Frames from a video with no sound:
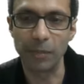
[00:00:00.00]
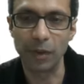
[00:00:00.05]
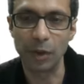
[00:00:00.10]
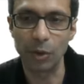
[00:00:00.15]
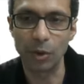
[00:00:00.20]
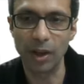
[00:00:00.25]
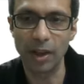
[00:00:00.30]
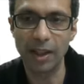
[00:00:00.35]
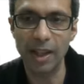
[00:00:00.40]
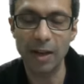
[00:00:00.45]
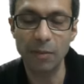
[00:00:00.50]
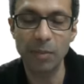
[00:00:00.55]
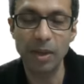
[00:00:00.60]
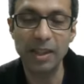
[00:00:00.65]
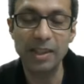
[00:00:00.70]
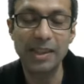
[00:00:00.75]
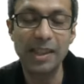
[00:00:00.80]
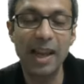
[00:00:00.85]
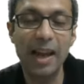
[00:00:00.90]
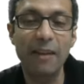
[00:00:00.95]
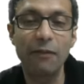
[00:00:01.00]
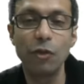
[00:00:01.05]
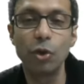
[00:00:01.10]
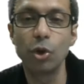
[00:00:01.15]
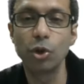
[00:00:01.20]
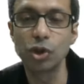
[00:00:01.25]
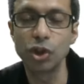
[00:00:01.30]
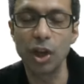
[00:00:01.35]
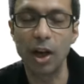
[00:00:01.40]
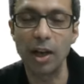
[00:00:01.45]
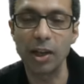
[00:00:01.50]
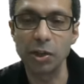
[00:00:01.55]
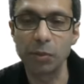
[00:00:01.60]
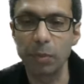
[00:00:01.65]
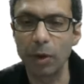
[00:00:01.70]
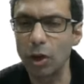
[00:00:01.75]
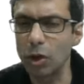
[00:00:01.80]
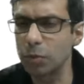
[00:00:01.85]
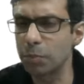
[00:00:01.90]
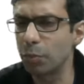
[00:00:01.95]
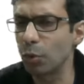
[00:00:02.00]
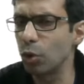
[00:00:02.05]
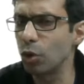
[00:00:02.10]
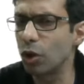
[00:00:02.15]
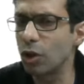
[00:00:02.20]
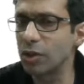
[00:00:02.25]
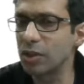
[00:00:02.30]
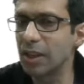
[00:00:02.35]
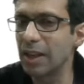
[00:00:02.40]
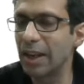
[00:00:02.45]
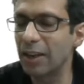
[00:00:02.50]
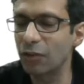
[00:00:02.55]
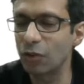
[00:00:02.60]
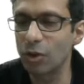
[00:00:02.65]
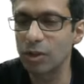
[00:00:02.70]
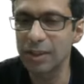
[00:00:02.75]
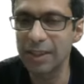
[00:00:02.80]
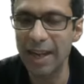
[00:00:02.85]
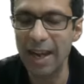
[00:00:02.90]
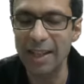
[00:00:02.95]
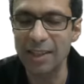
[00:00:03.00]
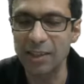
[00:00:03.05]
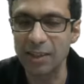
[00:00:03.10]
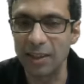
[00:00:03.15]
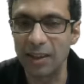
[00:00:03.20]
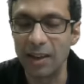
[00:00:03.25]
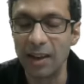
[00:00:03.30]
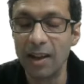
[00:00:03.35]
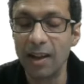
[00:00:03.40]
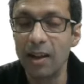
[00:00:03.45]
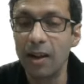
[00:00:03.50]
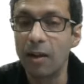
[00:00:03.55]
Okay, that means they have no charge because protons, electrons cancel.